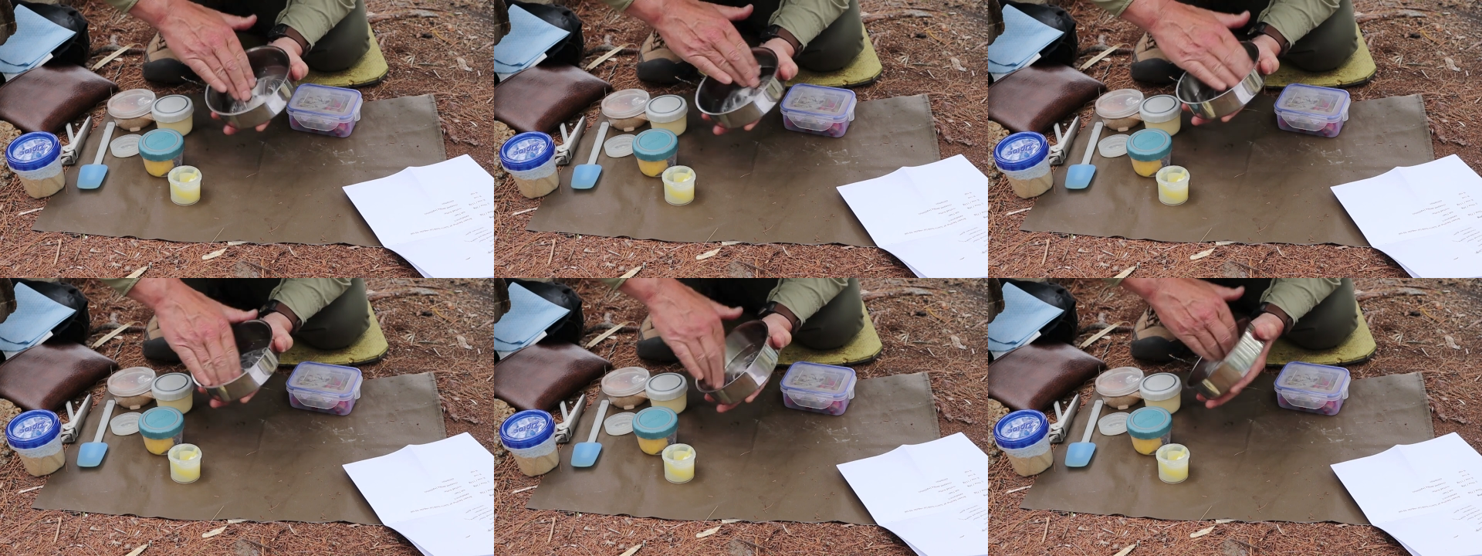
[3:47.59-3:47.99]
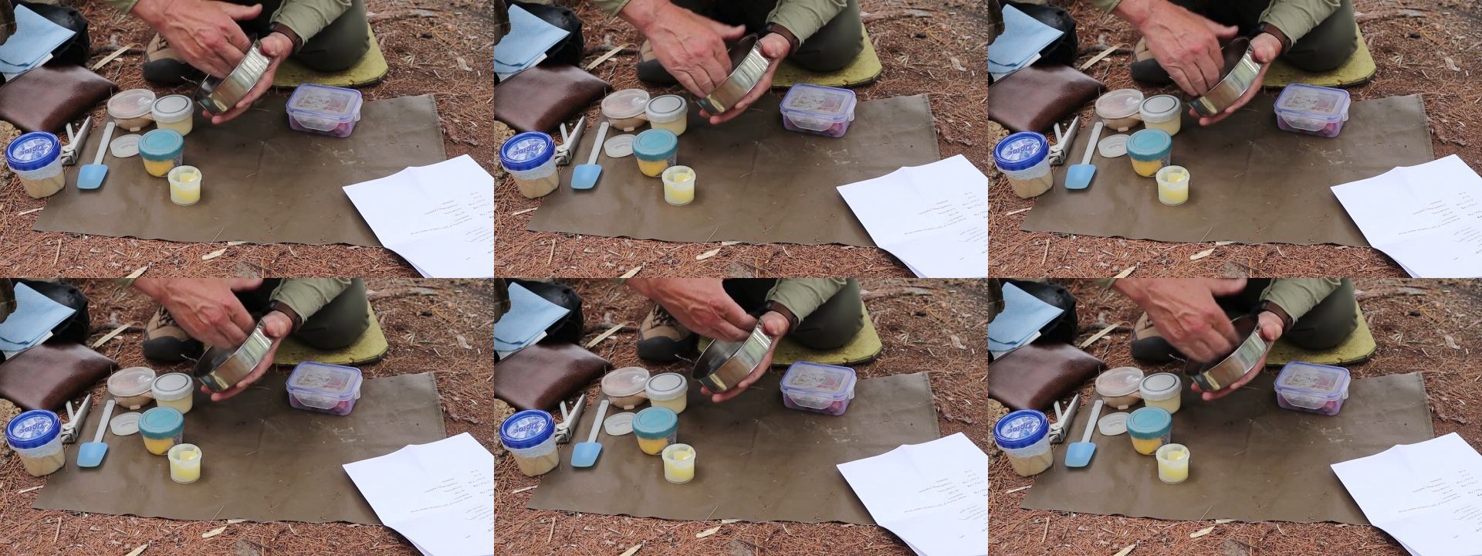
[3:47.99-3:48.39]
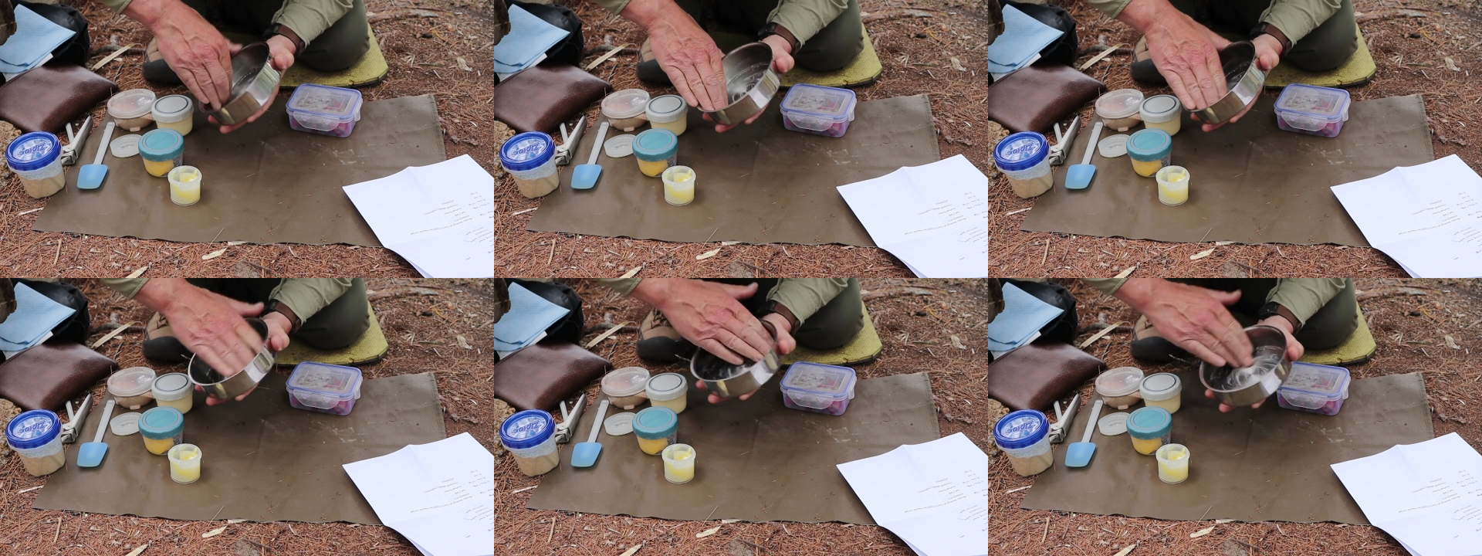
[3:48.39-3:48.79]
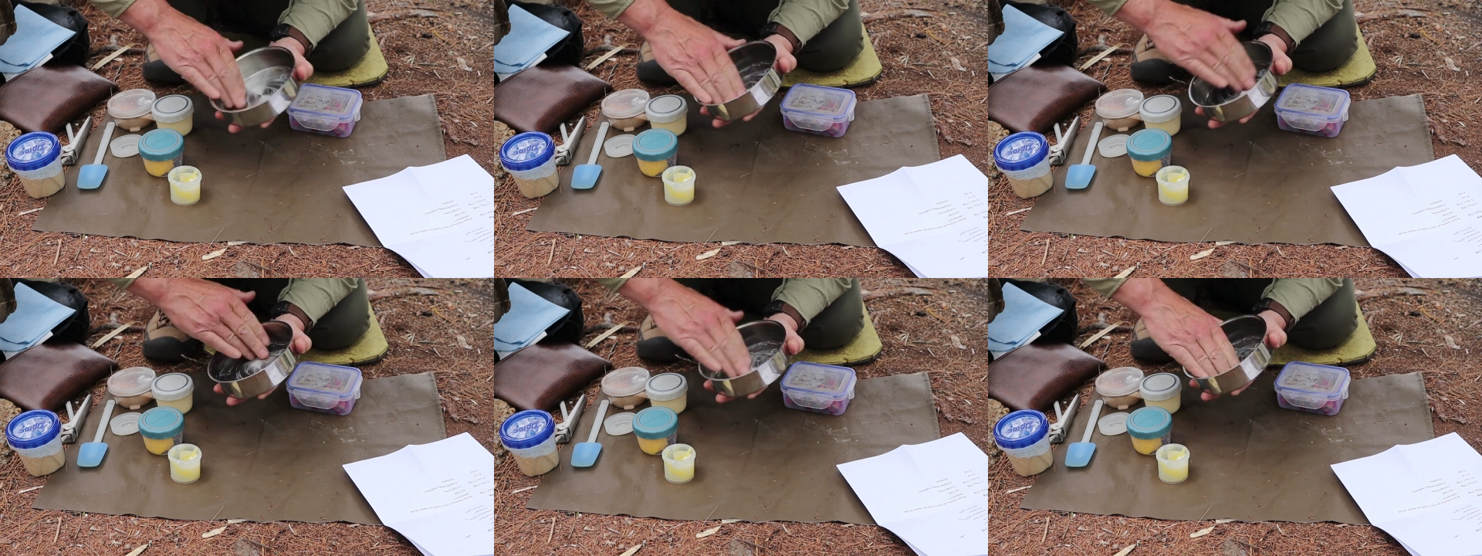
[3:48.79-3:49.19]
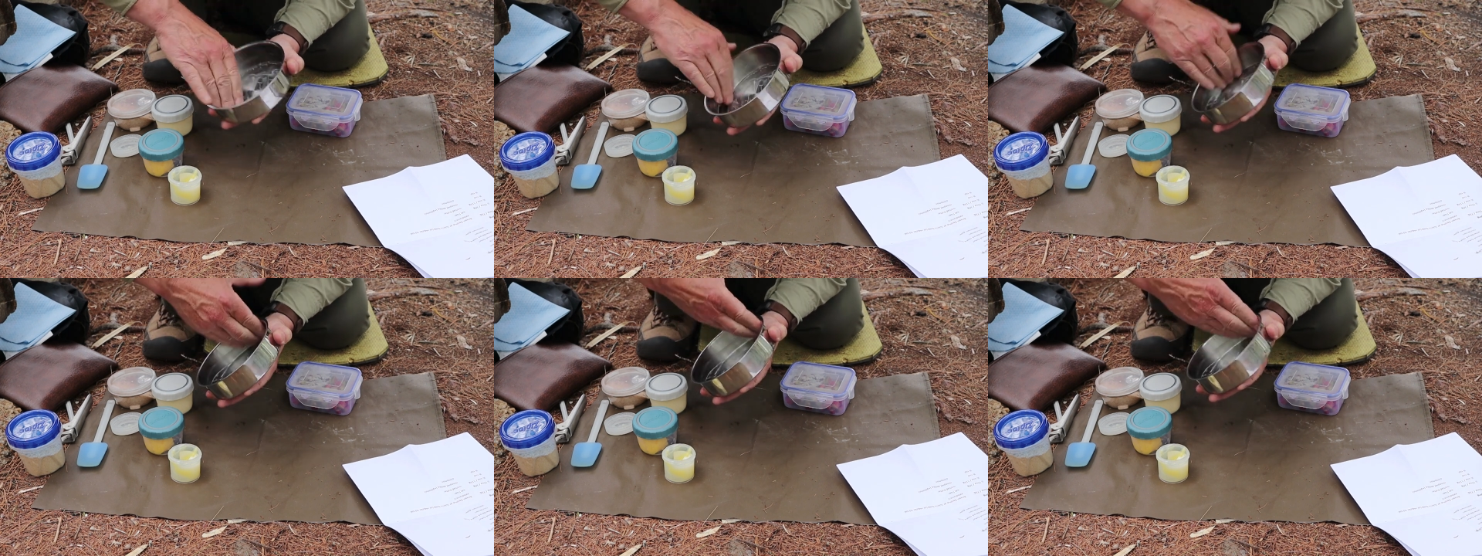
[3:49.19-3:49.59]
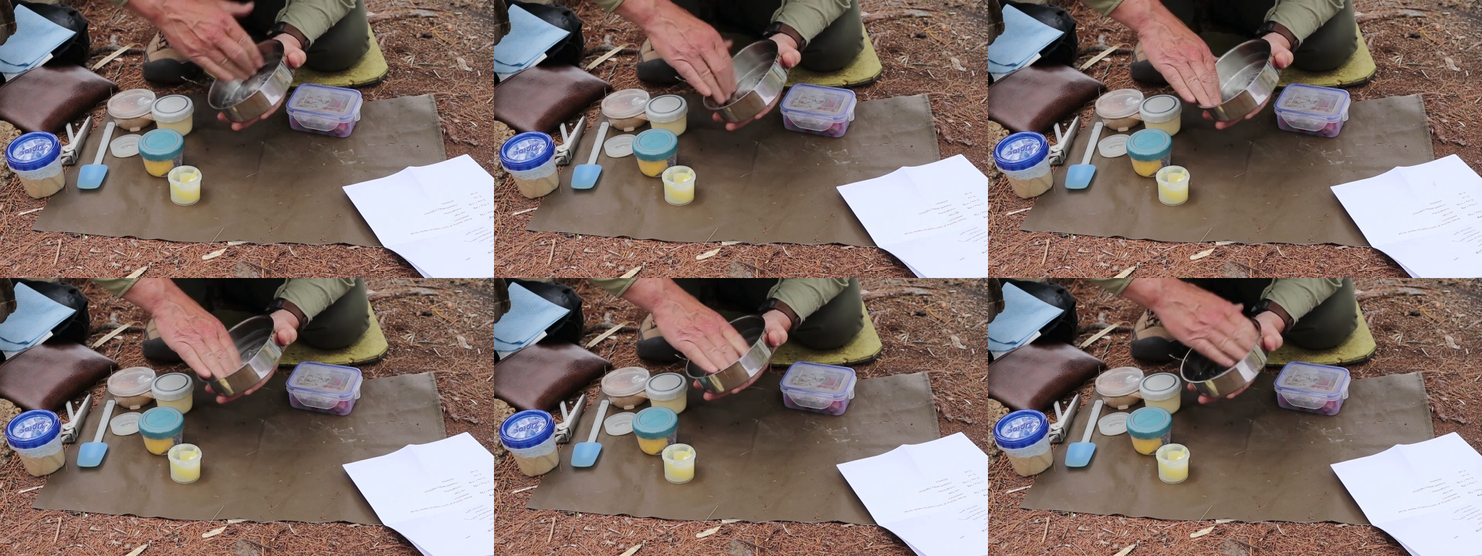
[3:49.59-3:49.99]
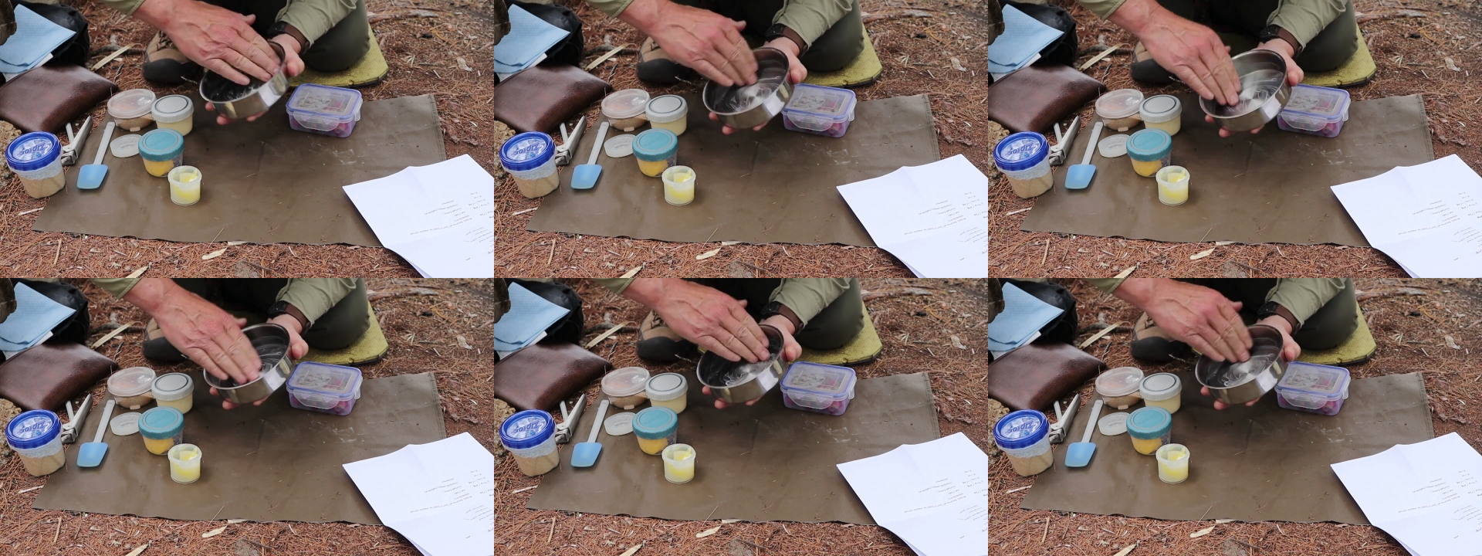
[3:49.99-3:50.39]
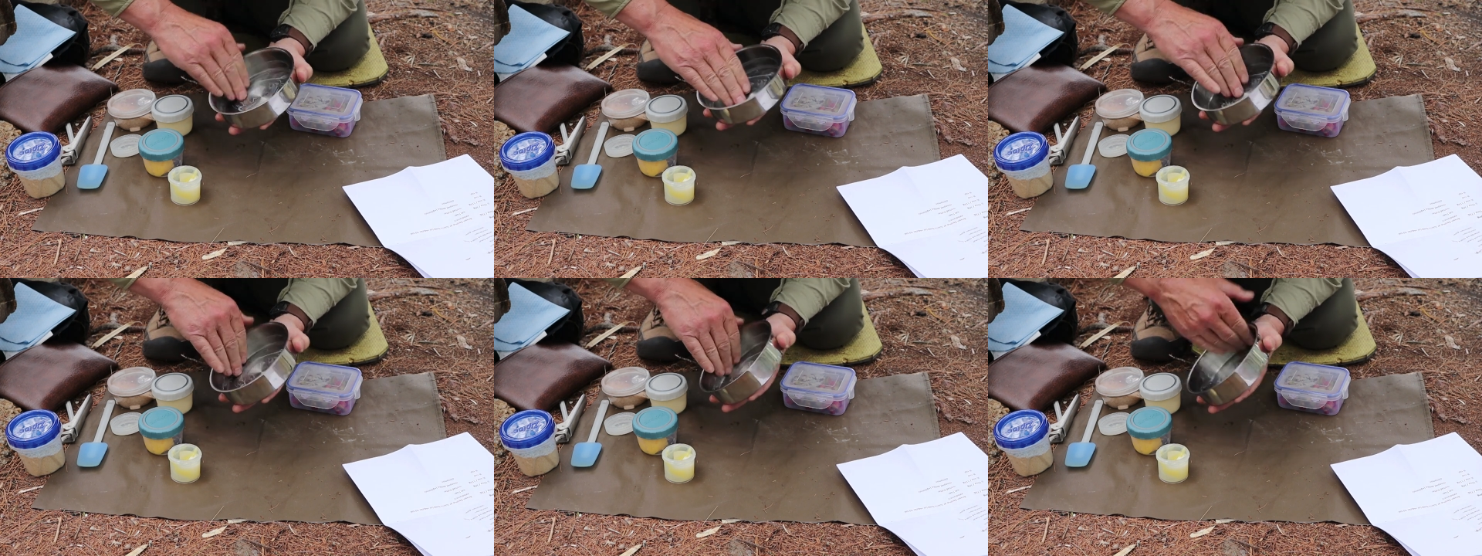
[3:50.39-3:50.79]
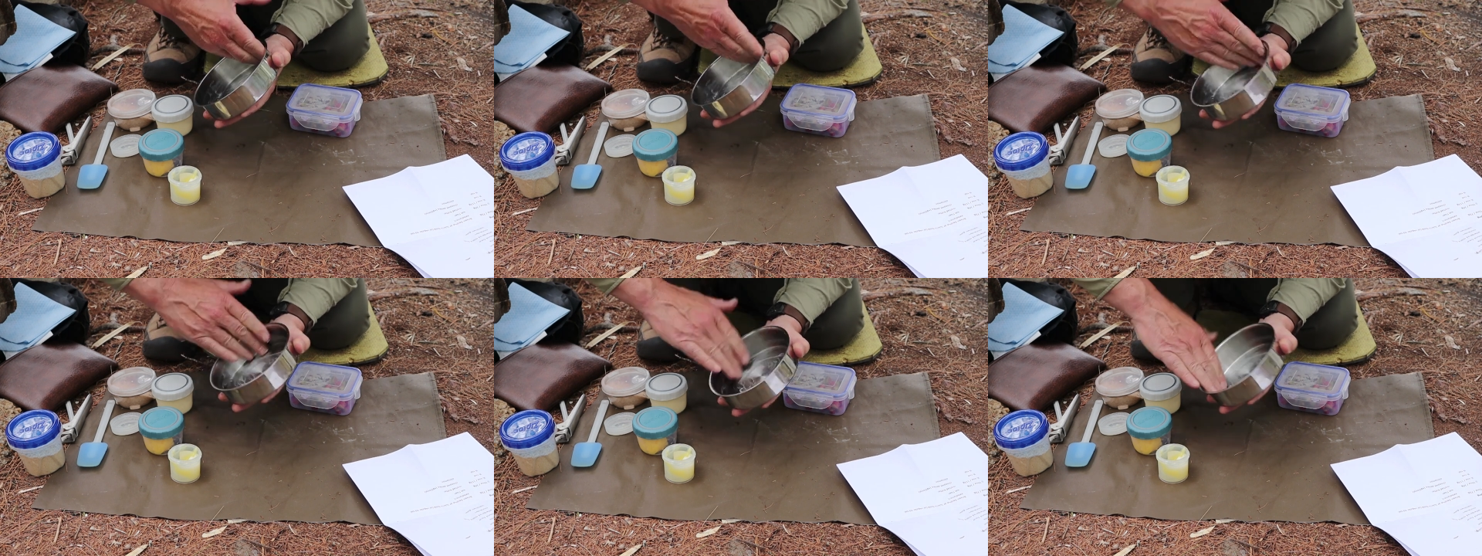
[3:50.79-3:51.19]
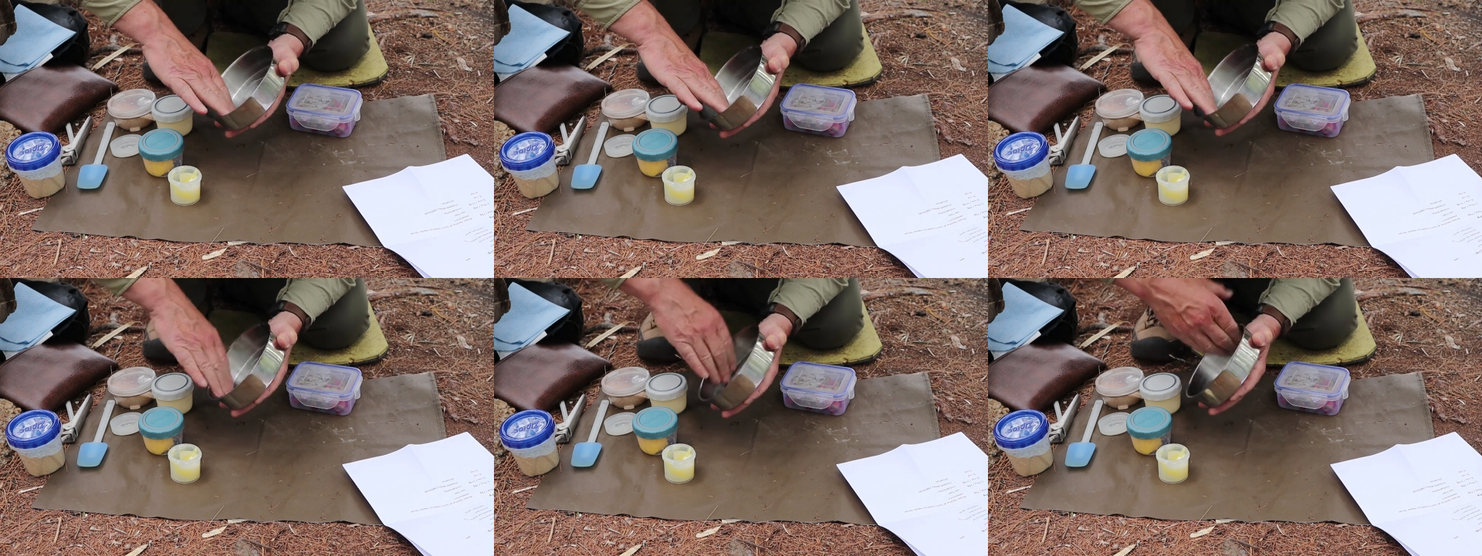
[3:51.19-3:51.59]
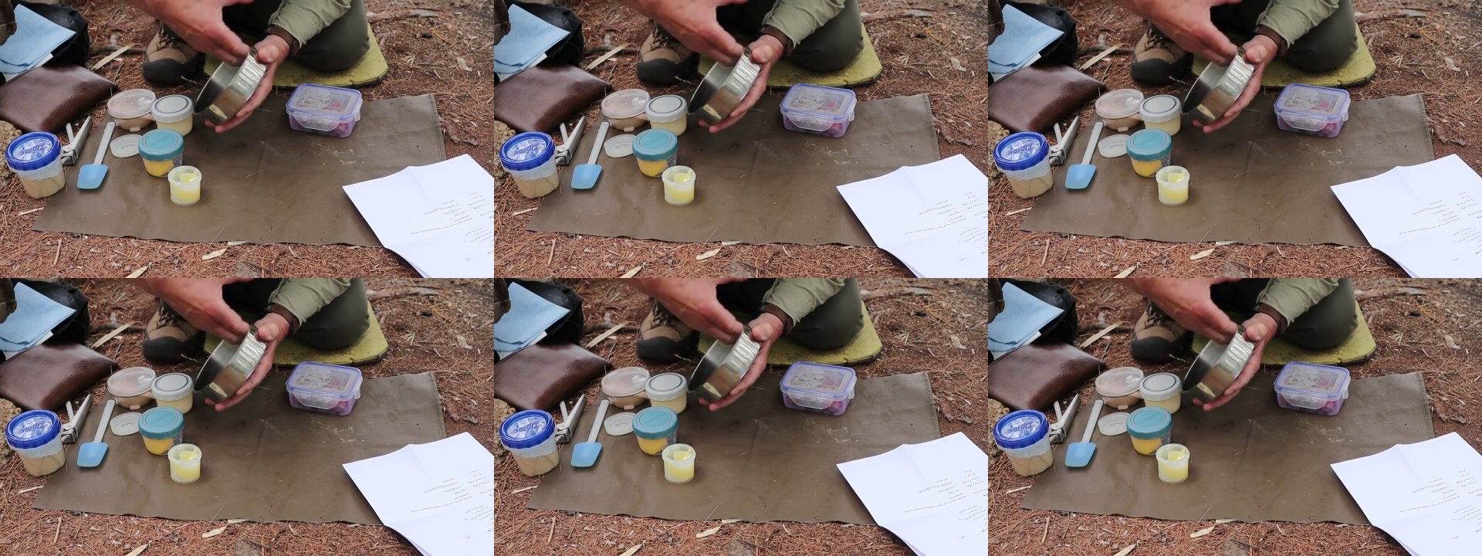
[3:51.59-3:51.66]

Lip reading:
[unreadable: no face in view]